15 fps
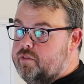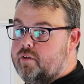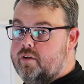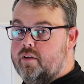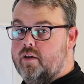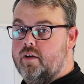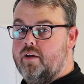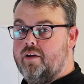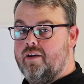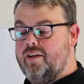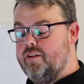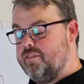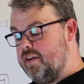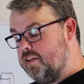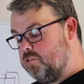with it.
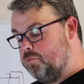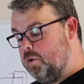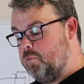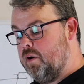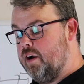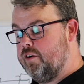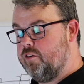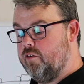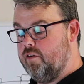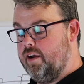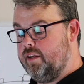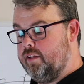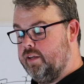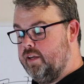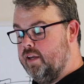It just has to be wired
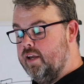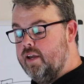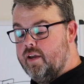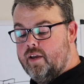correctly.